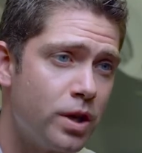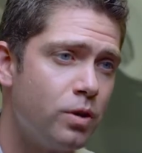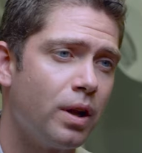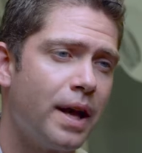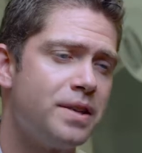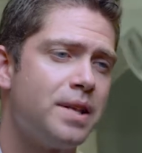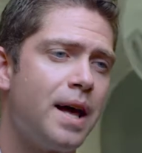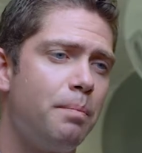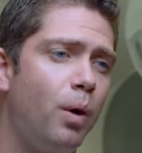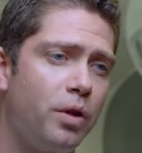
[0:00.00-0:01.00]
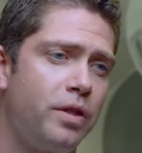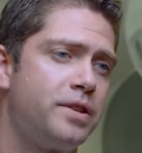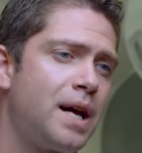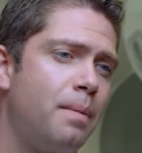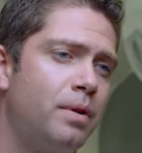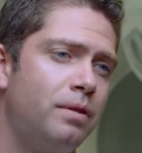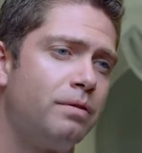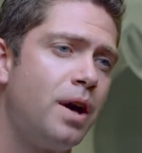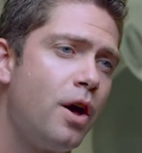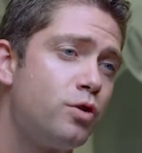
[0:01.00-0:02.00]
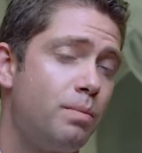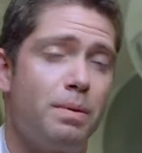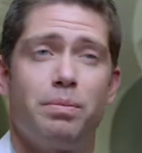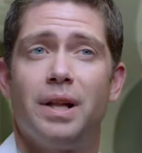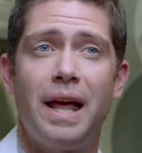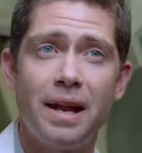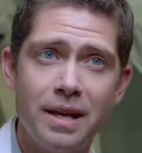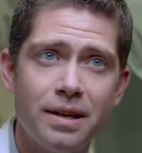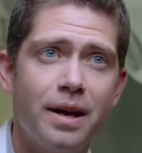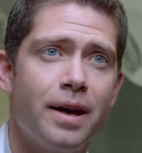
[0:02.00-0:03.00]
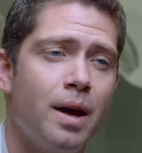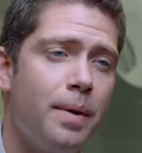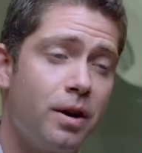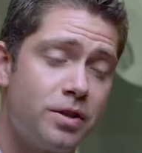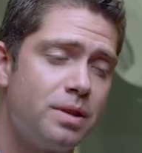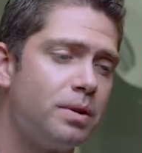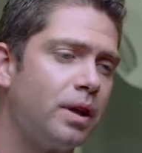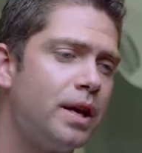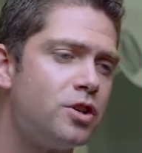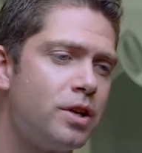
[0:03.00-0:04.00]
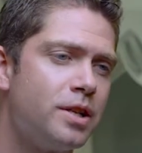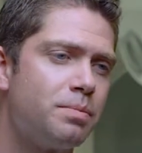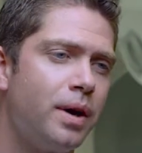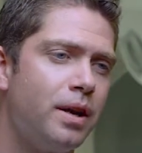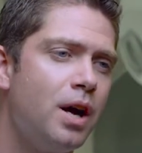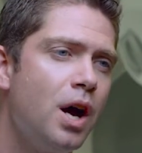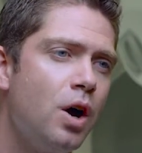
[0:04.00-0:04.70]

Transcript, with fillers: We utilize that both at the time of treatment planning and our simulations, but